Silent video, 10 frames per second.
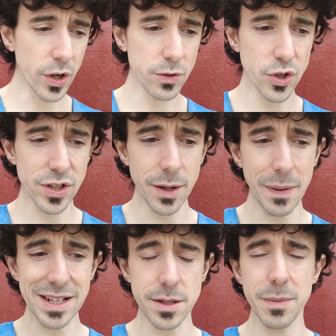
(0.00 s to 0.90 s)
join the
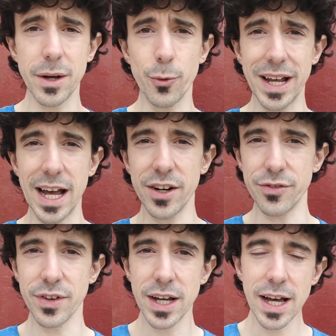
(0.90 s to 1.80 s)
mastermind, we kind
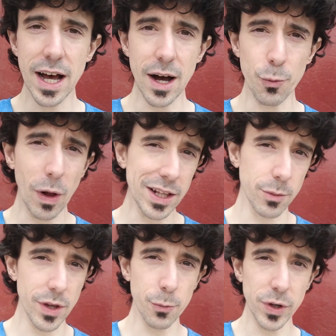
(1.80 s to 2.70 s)
of
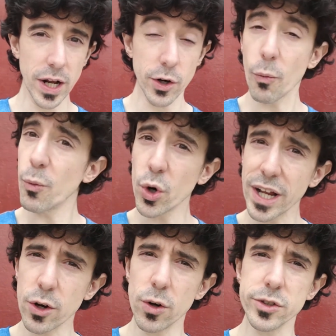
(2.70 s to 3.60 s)
welcome them with an
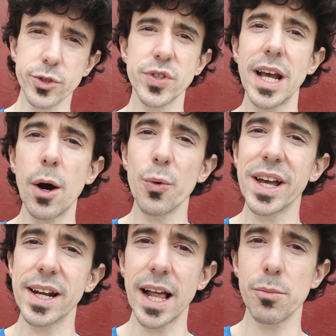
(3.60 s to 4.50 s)
onboarding call to see how we
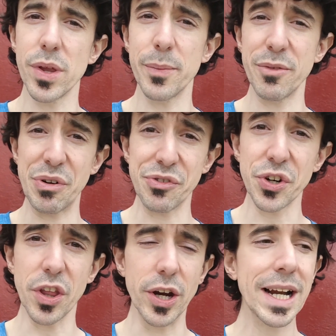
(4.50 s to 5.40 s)
can help them even
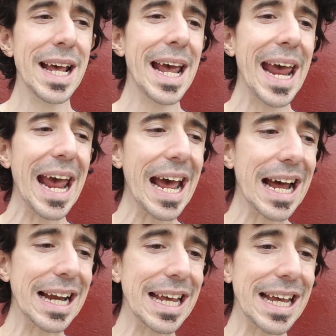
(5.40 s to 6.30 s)
further.
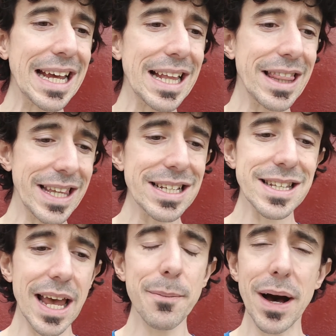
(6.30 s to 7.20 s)
And this
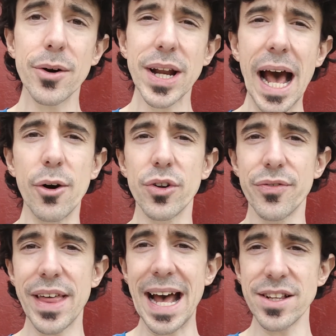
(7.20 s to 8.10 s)
came out
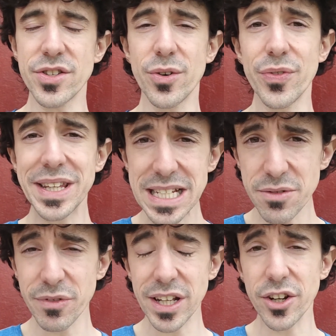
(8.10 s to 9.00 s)
of that. So in
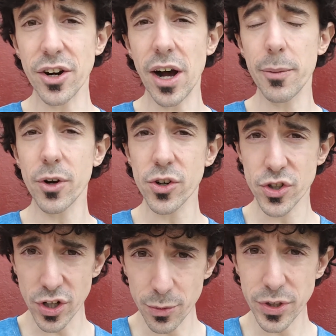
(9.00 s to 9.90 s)
this video, I'm going to
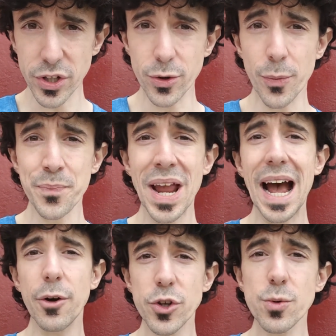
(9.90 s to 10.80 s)
share with you
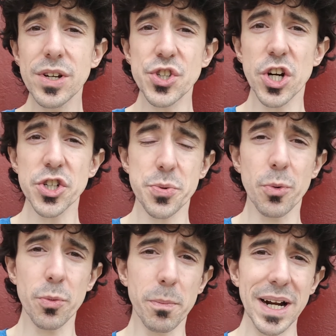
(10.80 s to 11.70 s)
how you can charge
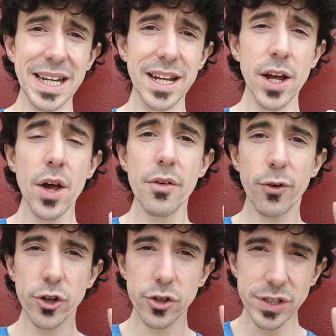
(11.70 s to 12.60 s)
more money
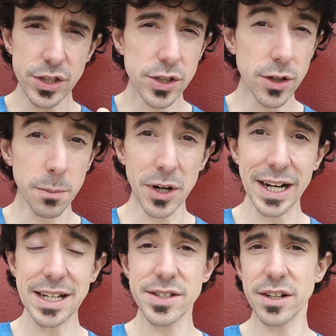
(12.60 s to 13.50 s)
for your digital
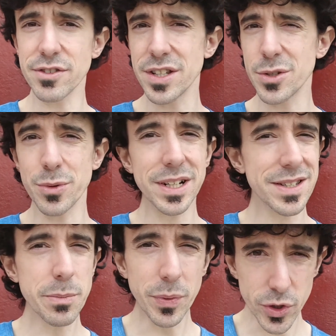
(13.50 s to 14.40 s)
marketing services with a
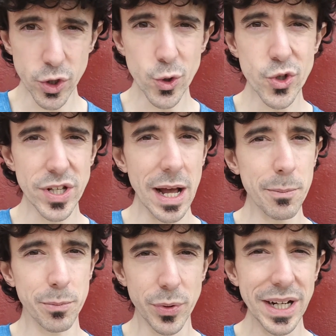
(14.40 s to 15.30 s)
simple
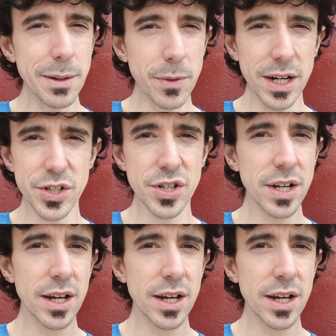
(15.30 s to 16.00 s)
two-step, pretty much